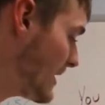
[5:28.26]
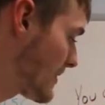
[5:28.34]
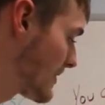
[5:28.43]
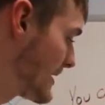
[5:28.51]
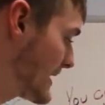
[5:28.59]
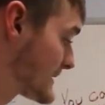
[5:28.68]

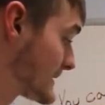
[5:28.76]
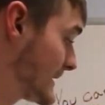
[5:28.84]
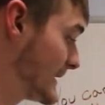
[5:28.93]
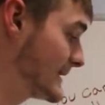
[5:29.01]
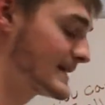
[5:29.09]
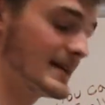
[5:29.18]
The next
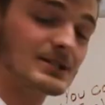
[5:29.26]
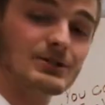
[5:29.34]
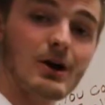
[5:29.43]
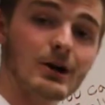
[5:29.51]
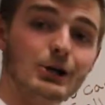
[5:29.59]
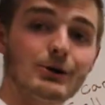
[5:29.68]
thing is, it's
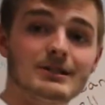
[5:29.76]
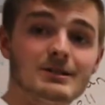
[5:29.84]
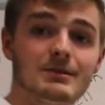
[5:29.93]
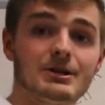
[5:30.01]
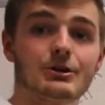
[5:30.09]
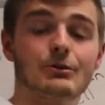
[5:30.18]
not going to
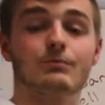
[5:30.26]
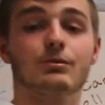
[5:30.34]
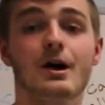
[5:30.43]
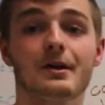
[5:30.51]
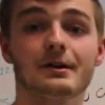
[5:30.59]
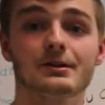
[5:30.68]
be your own
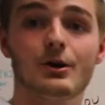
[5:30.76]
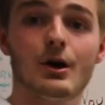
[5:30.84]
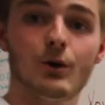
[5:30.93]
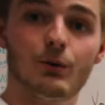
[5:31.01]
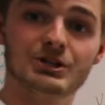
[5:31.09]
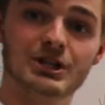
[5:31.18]
product,
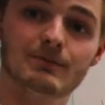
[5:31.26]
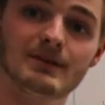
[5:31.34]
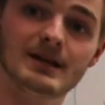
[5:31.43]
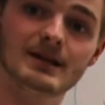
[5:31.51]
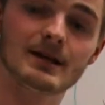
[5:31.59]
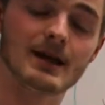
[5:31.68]
which can
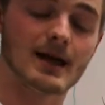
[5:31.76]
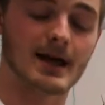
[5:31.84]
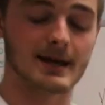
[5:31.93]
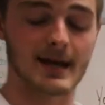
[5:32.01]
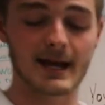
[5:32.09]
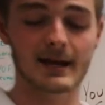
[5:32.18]
be a
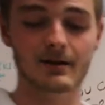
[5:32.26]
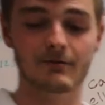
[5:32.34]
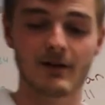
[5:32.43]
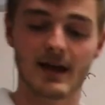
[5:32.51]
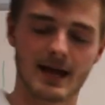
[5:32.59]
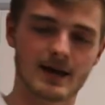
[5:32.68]

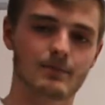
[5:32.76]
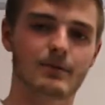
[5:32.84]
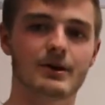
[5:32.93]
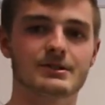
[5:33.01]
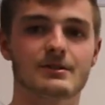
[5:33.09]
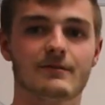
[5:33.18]
negative and a
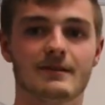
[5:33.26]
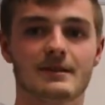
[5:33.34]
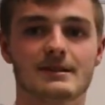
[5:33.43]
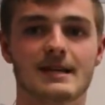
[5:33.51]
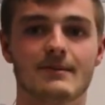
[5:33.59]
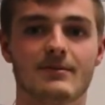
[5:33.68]
positive at the
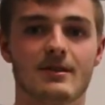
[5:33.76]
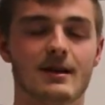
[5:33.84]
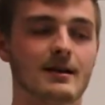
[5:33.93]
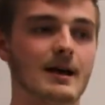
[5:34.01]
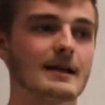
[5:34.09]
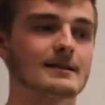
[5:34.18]

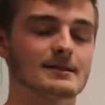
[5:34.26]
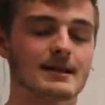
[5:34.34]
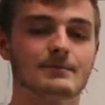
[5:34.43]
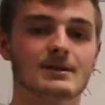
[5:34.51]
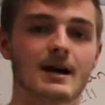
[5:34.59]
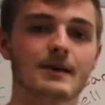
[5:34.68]

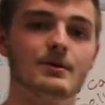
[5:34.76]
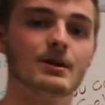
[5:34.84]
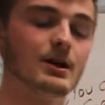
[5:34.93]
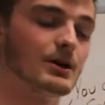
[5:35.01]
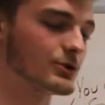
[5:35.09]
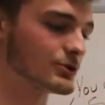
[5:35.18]
same time.
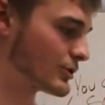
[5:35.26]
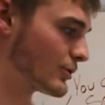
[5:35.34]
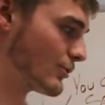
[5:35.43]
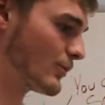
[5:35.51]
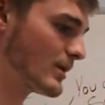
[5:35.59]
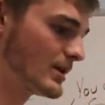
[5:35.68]

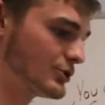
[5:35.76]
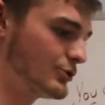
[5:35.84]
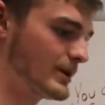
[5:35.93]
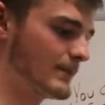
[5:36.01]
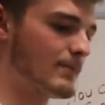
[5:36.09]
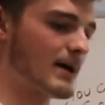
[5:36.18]
So you
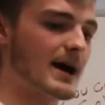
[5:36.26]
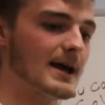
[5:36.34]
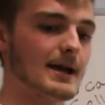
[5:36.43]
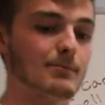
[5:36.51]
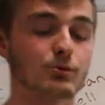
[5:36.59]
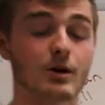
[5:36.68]
can buy
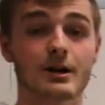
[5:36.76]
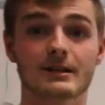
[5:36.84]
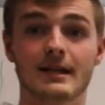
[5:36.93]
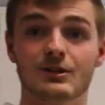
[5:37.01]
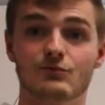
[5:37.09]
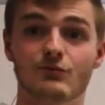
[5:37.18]
a product
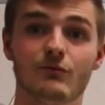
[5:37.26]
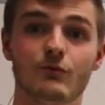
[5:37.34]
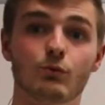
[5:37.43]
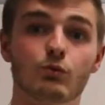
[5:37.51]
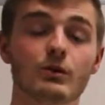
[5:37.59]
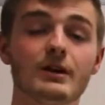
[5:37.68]
that is
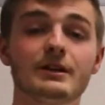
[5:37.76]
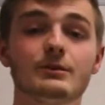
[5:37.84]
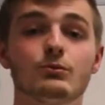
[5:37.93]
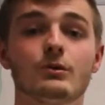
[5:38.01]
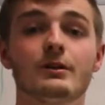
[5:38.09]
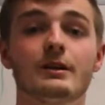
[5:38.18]
really,
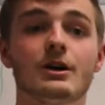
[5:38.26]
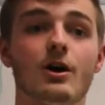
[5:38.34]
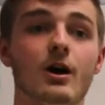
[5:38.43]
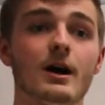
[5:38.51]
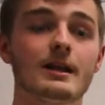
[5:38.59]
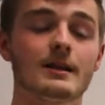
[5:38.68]
really
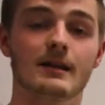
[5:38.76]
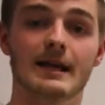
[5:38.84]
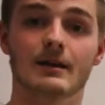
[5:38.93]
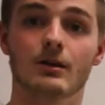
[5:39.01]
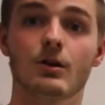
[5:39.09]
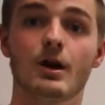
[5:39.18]
hot,
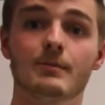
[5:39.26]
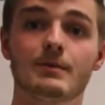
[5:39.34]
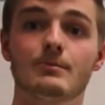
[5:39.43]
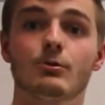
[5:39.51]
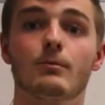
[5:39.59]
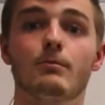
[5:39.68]
like a lot of
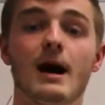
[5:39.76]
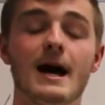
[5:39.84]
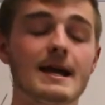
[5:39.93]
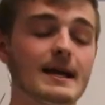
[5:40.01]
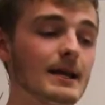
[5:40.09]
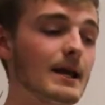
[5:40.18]
people are
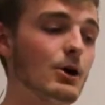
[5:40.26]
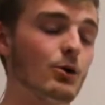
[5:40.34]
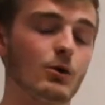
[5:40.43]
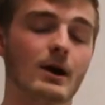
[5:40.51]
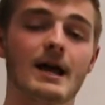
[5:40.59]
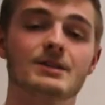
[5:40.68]
buying it,
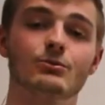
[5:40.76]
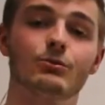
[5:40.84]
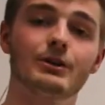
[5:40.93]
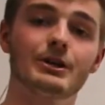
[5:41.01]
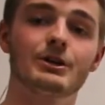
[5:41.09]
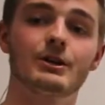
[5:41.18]
or it has a
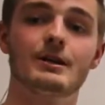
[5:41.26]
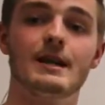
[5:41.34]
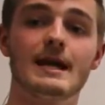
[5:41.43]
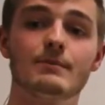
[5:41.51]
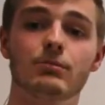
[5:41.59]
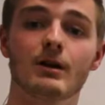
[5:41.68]
really good
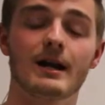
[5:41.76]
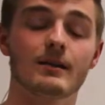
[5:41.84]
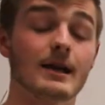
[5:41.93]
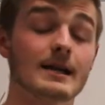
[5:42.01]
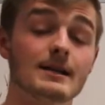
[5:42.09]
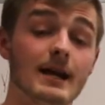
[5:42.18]
name brand
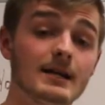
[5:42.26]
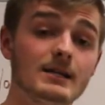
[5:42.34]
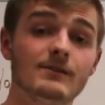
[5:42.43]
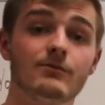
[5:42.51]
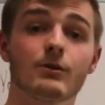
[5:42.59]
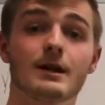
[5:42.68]
like
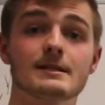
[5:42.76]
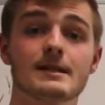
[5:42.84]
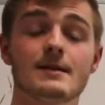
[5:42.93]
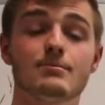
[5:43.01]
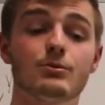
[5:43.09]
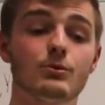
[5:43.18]
Nike, for
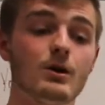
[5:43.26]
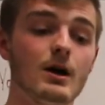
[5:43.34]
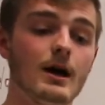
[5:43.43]
example,